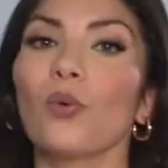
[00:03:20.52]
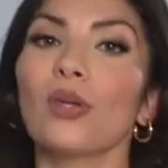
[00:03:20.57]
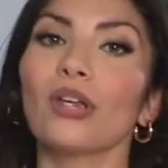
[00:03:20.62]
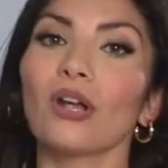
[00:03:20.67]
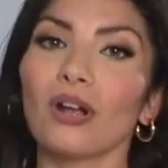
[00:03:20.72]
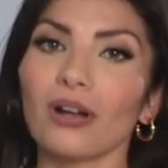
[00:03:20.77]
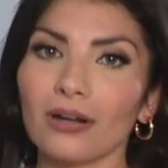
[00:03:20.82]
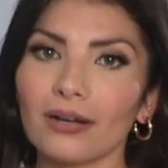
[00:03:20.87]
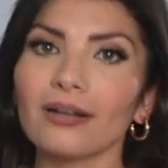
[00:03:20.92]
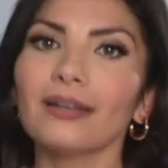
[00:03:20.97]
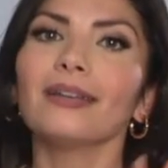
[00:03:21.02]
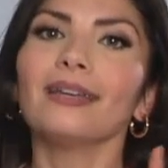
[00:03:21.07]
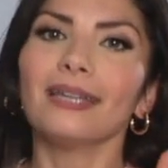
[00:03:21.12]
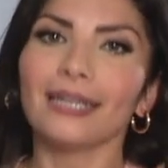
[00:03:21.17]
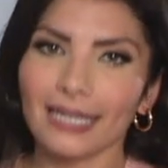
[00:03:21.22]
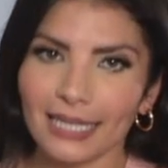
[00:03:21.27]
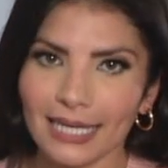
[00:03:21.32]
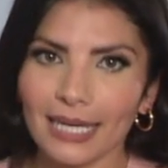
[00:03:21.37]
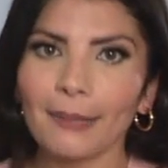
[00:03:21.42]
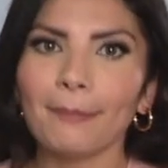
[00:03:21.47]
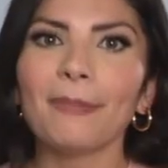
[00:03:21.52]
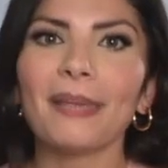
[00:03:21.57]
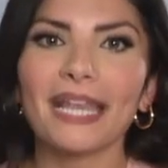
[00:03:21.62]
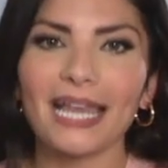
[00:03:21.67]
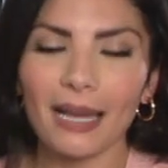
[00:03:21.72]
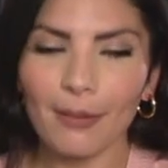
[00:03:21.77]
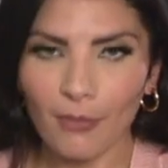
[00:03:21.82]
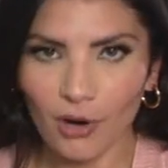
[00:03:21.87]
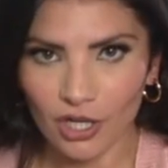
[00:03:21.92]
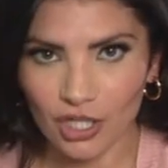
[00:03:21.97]
We are
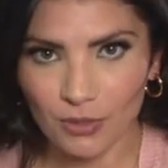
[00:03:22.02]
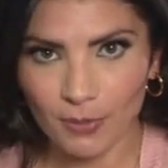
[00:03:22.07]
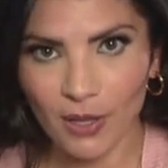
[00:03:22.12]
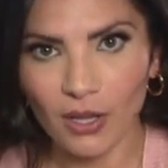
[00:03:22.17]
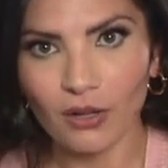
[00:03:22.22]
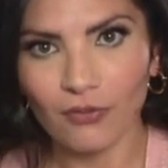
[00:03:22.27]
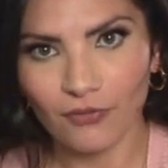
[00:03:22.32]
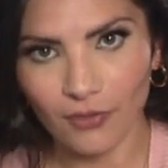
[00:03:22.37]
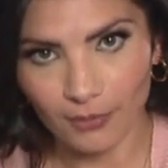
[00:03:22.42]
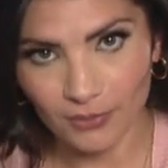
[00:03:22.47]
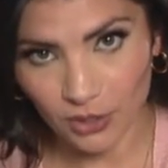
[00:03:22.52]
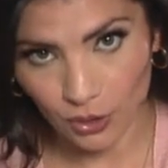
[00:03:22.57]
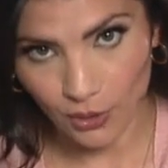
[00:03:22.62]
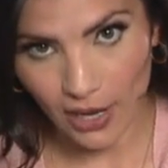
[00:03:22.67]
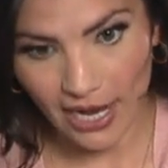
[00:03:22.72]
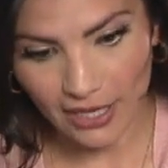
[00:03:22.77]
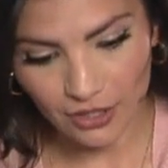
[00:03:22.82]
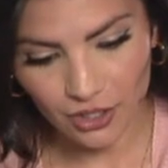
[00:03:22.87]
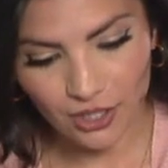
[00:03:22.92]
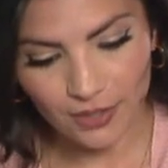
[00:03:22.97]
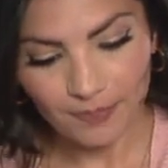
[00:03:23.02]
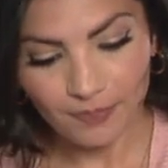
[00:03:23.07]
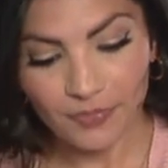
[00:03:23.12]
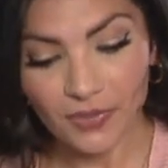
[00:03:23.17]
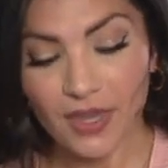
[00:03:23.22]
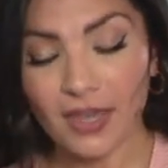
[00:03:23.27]
making marshmallow from scratch.